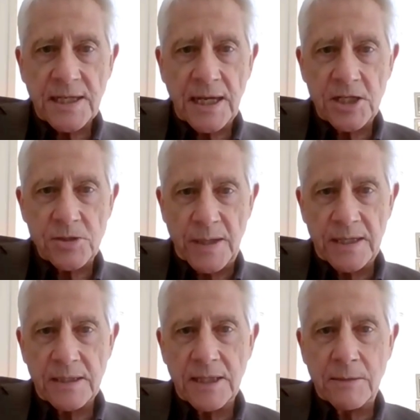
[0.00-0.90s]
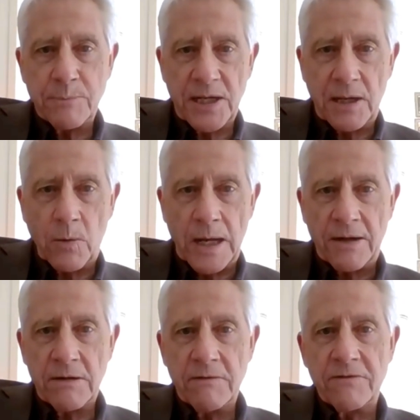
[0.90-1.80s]
engagement in Pillar
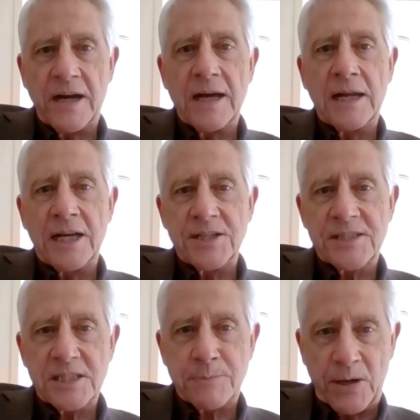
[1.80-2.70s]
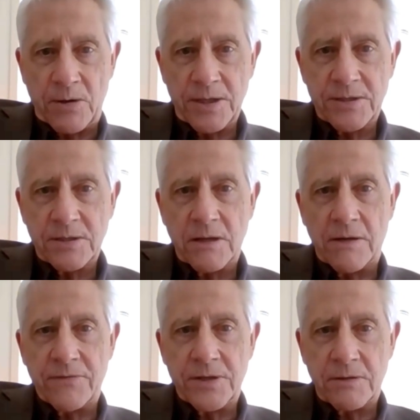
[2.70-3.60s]
1 violates the spirit
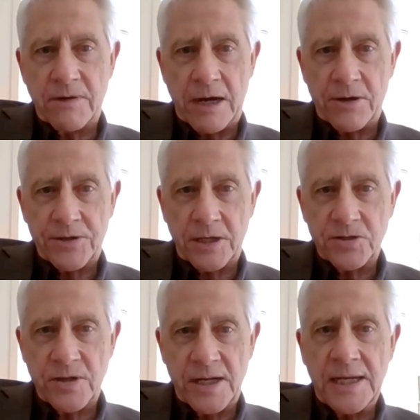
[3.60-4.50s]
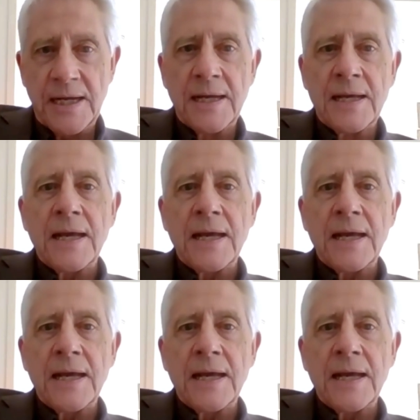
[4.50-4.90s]
of the Rarotonga Treaty,